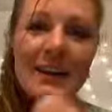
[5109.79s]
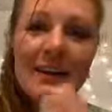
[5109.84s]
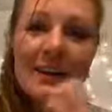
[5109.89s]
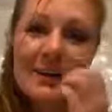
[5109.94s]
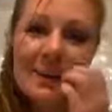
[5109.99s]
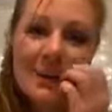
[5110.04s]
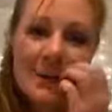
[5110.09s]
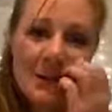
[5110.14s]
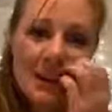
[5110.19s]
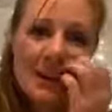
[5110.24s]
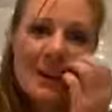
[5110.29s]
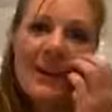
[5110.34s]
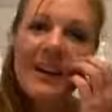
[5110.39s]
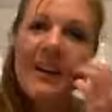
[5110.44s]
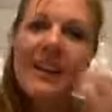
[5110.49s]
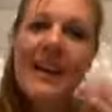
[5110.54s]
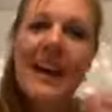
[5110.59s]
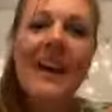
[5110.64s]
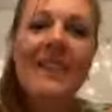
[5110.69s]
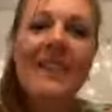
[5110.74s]
It's been real.
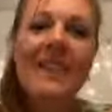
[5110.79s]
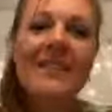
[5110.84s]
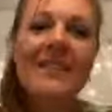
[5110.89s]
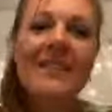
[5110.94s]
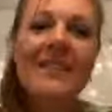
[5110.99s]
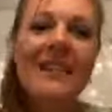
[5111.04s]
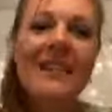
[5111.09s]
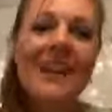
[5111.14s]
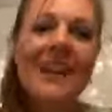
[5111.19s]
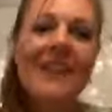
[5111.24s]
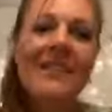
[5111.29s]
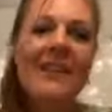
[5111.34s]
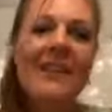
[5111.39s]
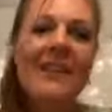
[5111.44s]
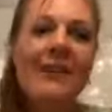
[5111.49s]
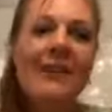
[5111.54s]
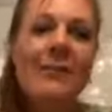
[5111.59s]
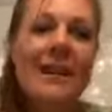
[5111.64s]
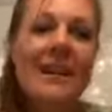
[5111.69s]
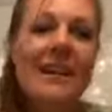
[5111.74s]
Have a good
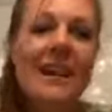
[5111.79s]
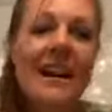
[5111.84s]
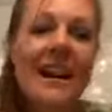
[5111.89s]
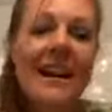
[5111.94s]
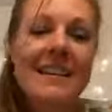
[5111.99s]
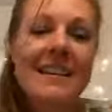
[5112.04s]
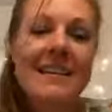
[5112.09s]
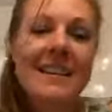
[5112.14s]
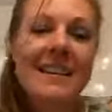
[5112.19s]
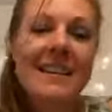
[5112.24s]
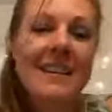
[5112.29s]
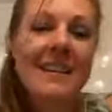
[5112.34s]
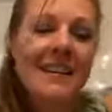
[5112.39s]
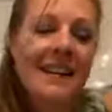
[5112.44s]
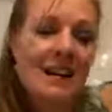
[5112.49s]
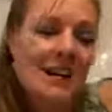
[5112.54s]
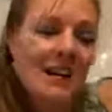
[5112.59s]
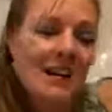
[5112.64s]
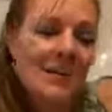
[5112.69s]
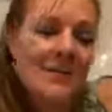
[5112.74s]
week, guys, and
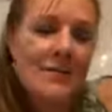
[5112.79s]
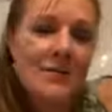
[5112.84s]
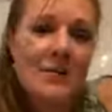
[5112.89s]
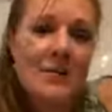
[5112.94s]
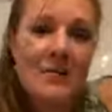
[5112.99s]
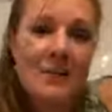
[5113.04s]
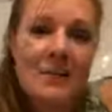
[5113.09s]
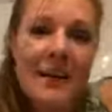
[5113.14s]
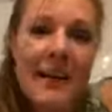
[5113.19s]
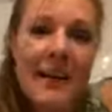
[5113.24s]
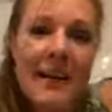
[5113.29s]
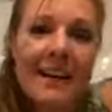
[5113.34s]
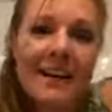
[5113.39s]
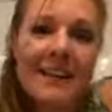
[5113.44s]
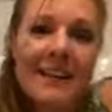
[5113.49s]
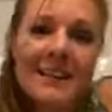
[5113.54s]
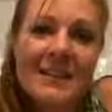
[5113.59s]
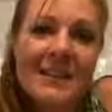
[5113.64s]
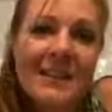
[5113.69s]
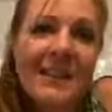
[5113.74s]
we'll be back. So.